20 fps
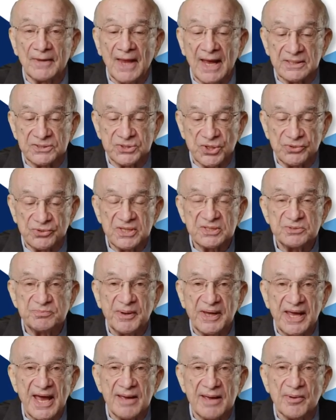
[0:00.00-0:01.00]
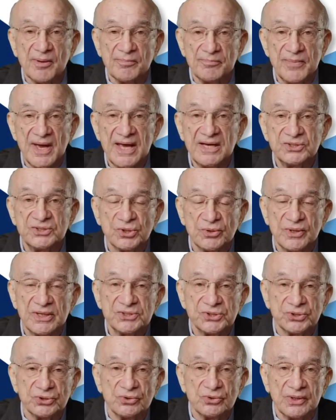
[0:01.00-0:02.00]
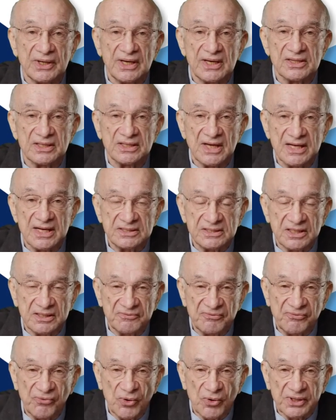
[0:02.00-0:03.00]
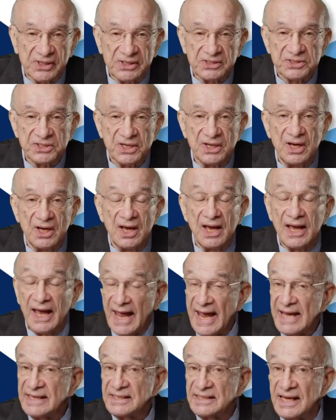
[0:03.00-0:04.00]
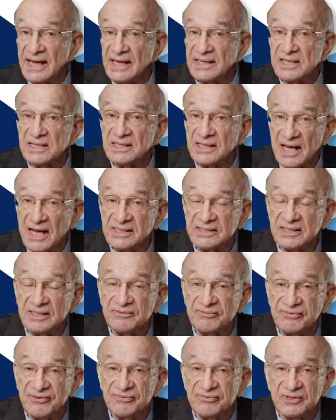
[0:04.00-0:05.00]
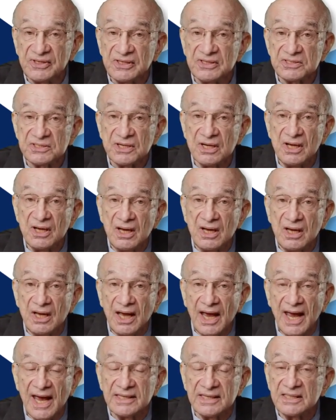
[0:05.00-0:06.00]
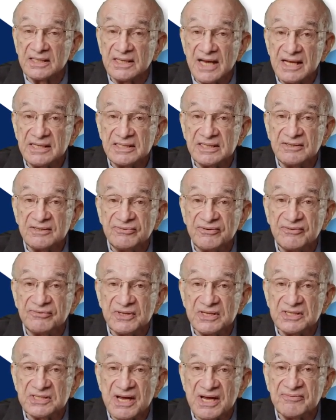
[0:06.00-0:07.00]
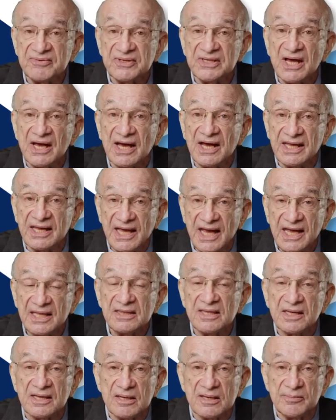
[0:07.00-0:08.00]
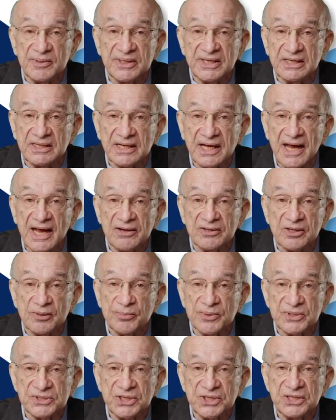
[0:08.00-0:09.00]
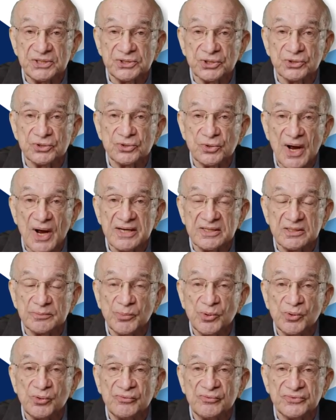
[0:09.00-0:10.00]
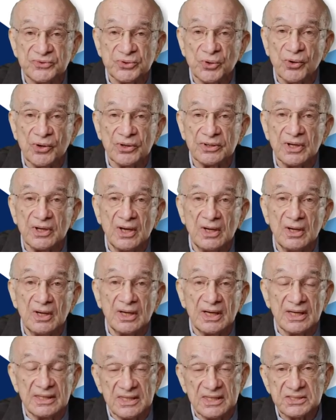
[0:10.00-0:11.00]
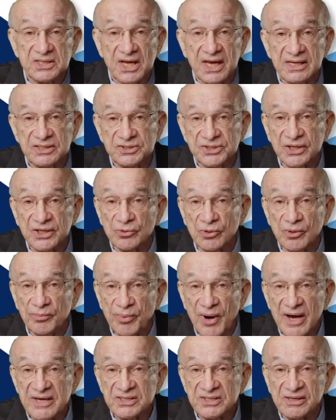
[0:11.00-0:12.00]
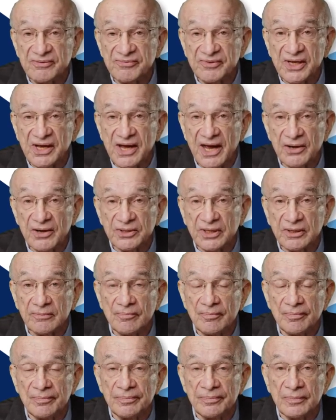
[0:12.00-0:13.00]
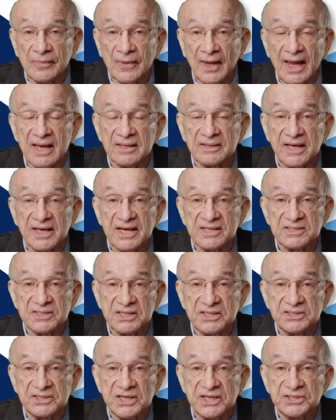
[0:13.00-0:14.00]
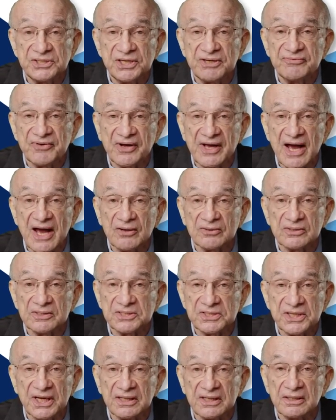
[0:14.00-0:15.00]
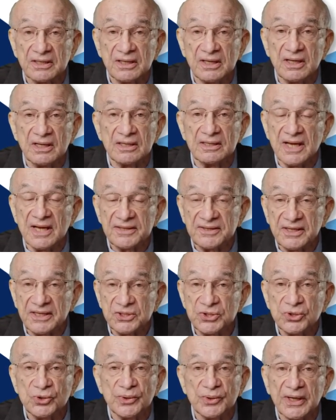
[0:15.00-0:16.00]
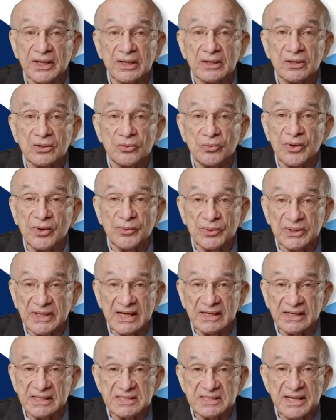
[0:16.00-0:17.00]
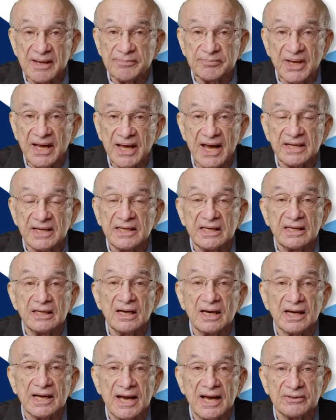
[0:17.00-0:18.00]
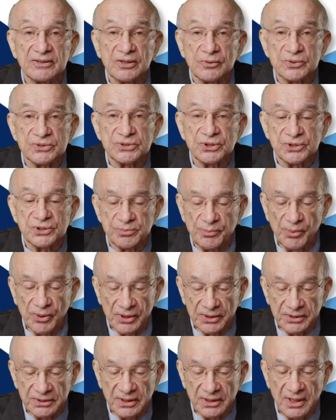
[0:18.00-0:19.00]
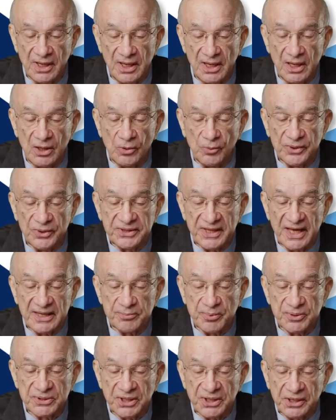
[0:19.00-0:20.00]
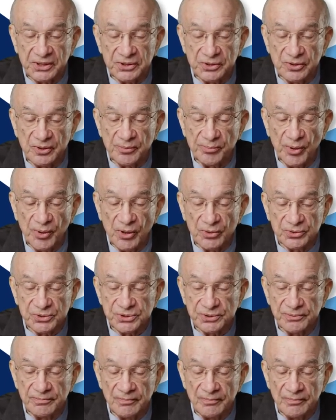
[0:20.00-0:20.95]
And so this became a major issue in the 1940s and again in the 1950s. And in 1957, again, the Committee on Accounting Procedure tried to move toward, in this case, general price level accounting. And the SEC chief accountant said, nothing doing. We will not accept any accounting research bulletin with that particular approach.